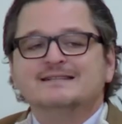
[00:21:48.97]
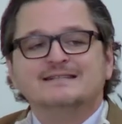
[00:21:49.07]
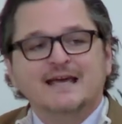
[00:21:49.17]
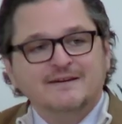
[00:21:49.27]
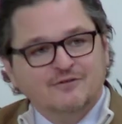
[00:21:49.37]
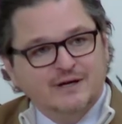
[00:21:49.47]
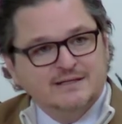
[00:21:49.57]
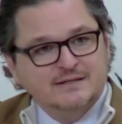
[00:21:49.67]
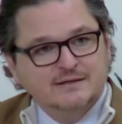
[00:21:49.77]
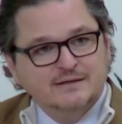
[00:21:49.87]
and
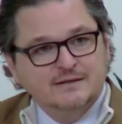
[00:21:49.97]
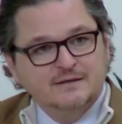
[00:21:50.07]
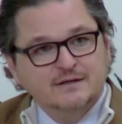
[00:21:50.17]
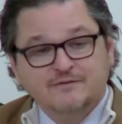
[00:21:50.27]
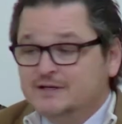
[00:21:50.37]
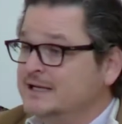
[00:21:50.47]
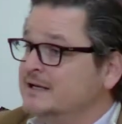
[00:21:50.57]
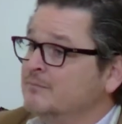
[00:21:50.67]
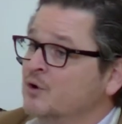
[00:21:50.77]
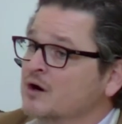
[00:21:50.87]
savor it. If
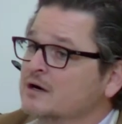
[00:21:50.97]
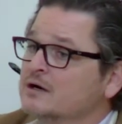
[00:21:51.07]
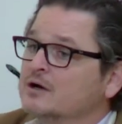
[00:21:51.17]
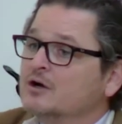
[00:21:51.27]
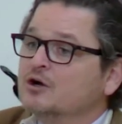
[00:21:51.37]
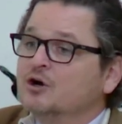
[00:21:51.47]
you need it more,